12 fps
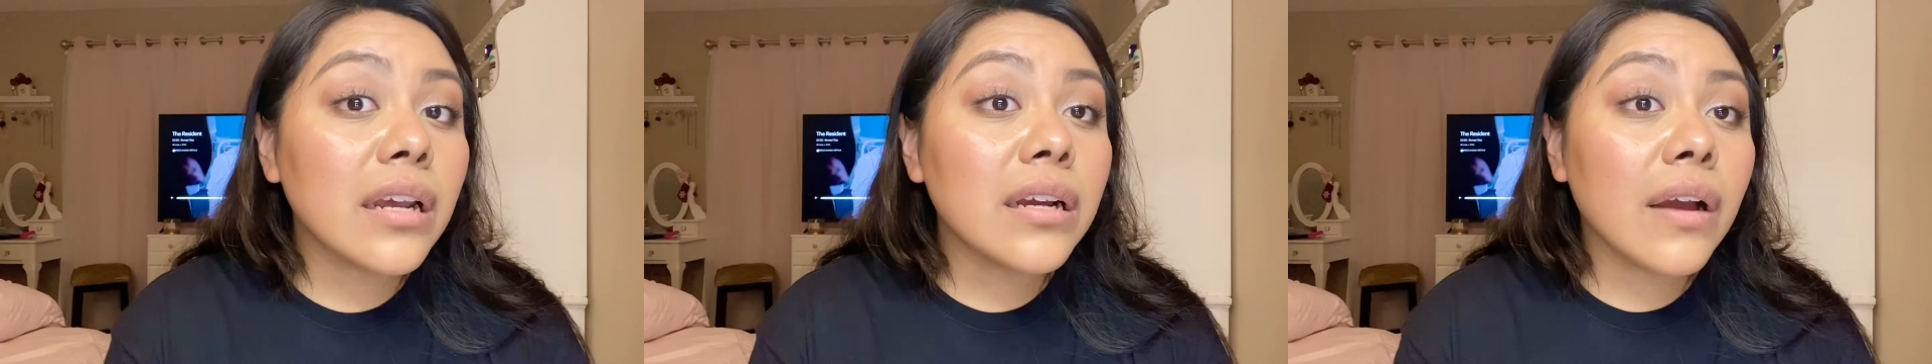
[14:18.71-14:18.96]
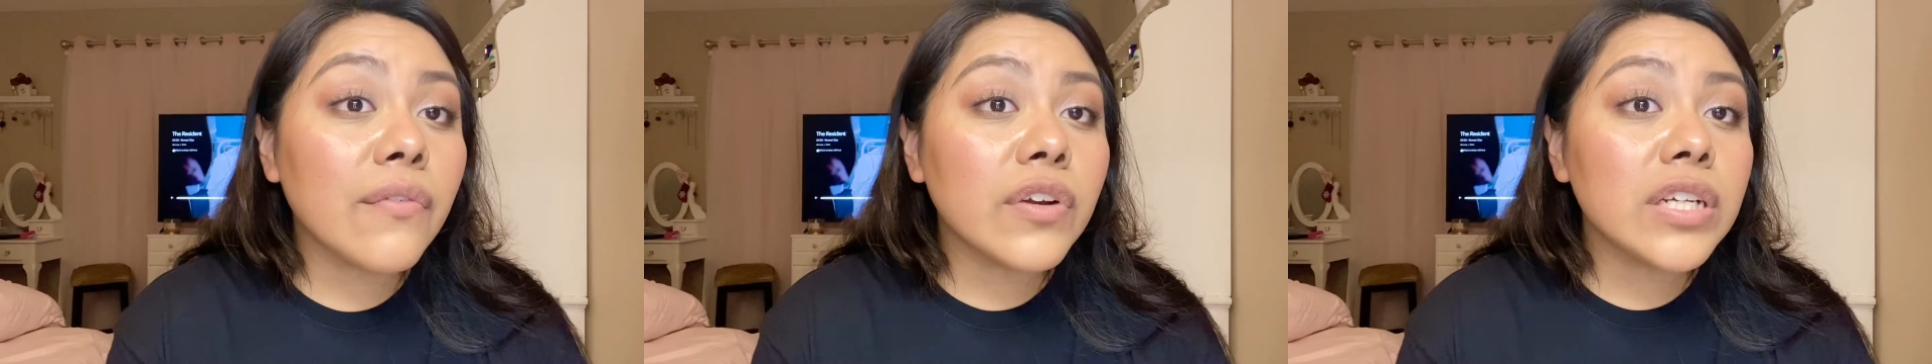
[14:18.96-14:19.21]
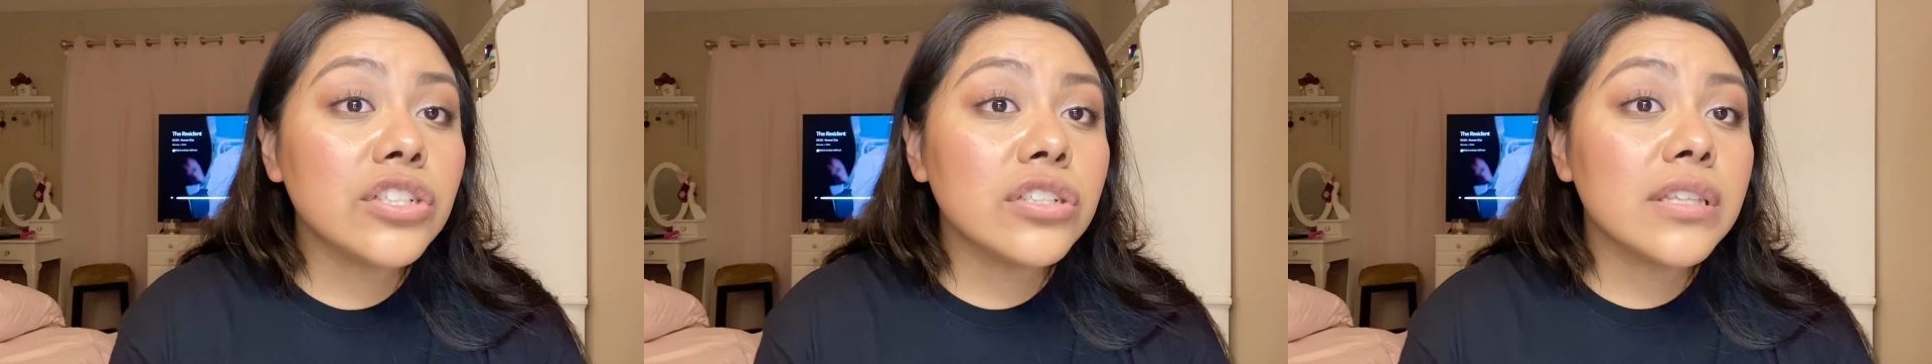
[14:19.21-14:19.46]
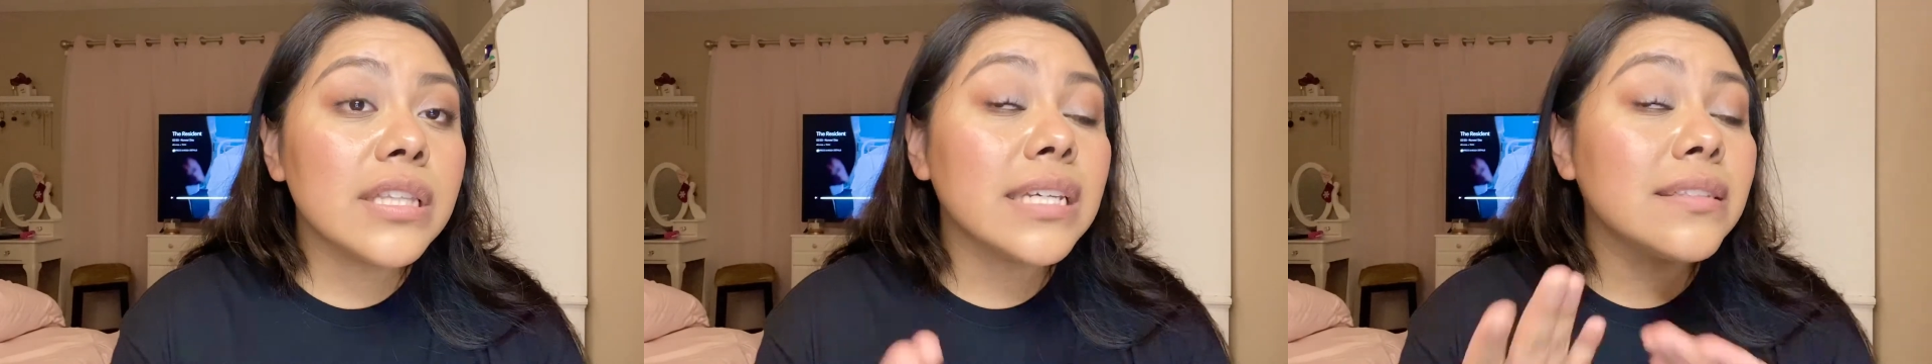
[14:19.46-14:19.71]
coverage,
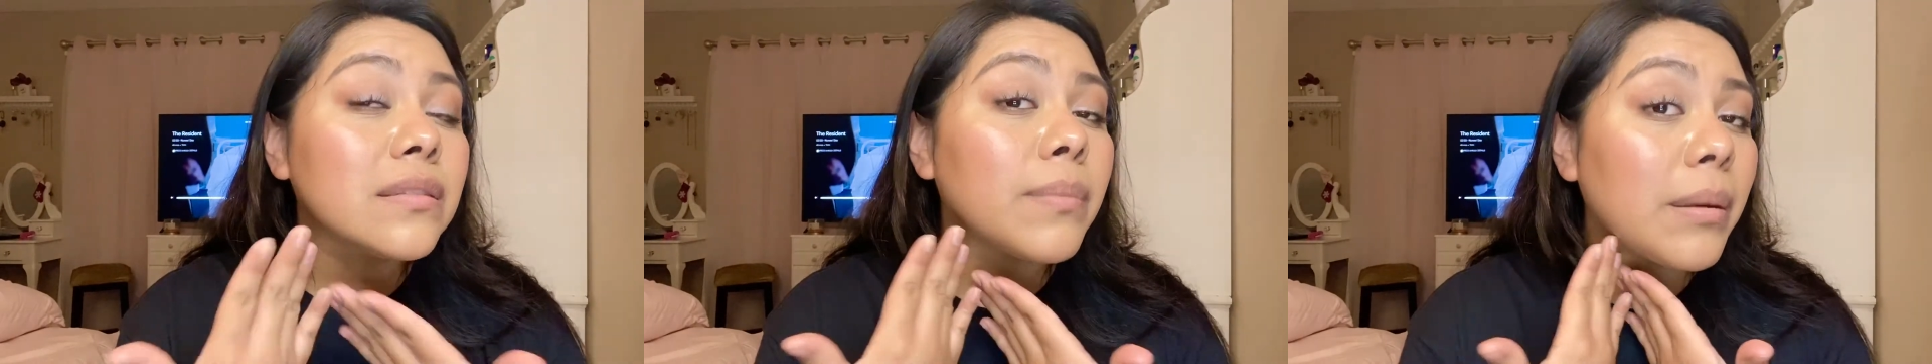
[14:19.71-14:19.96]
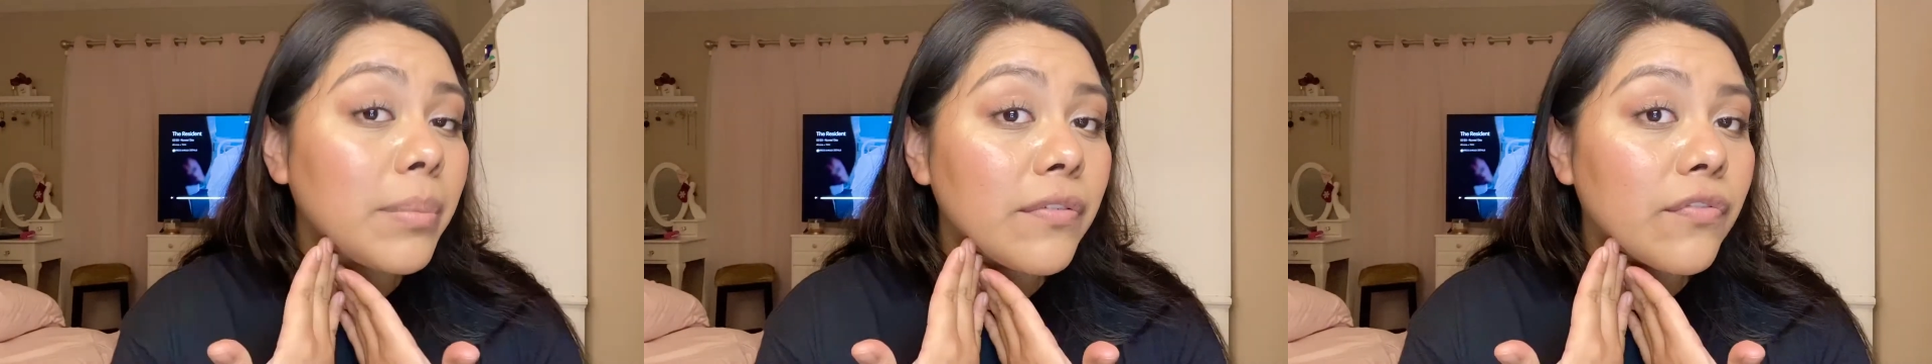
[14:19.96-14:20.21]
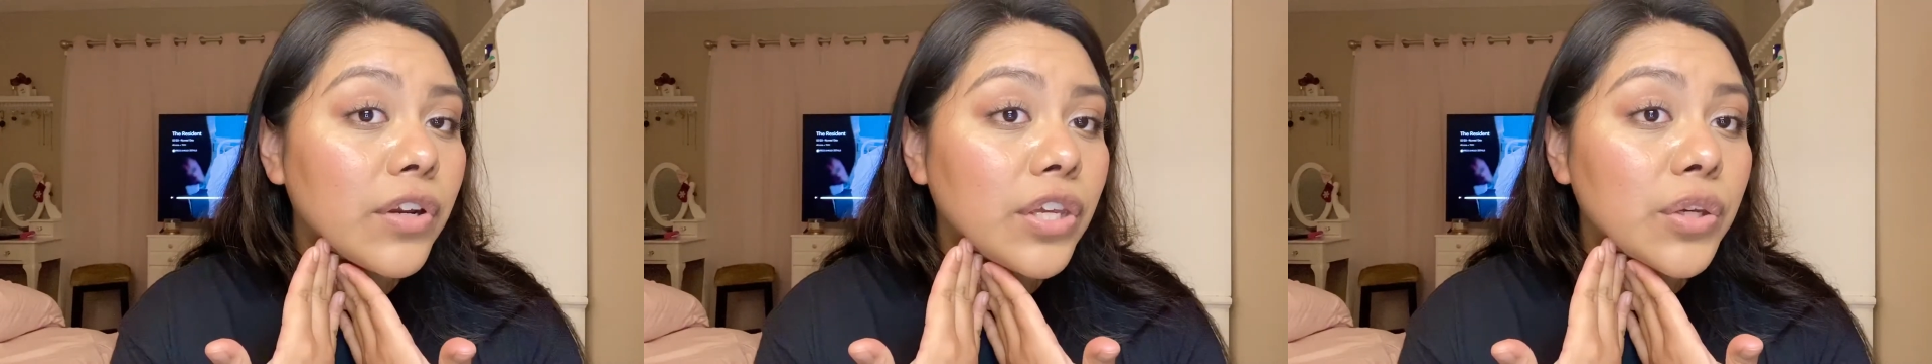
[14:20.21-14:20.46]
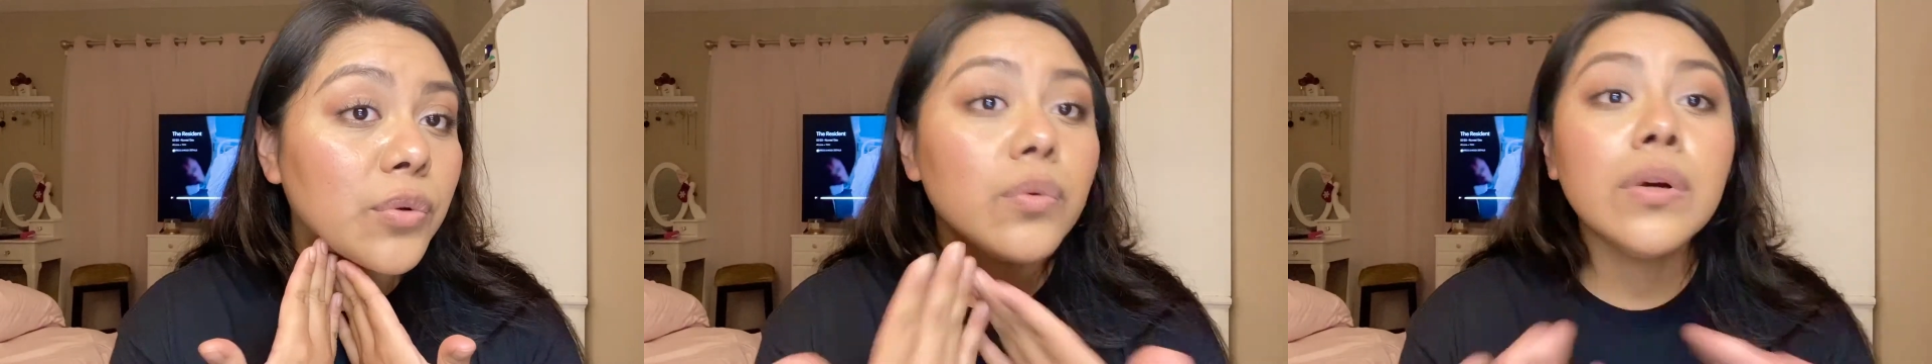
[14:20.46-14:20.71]
this might be for
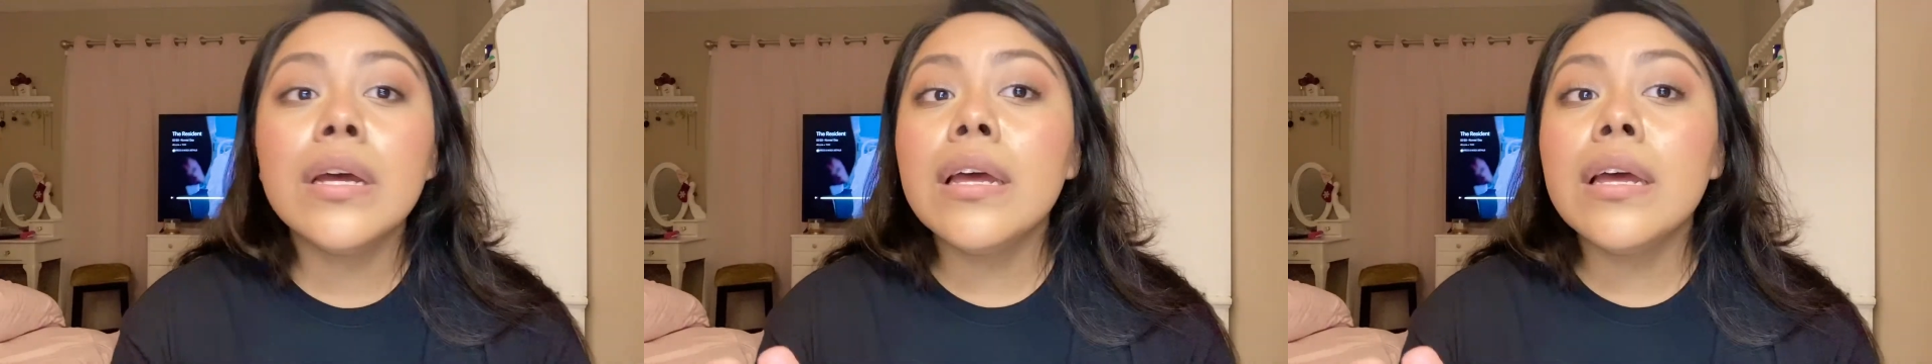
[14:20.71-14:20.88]
you.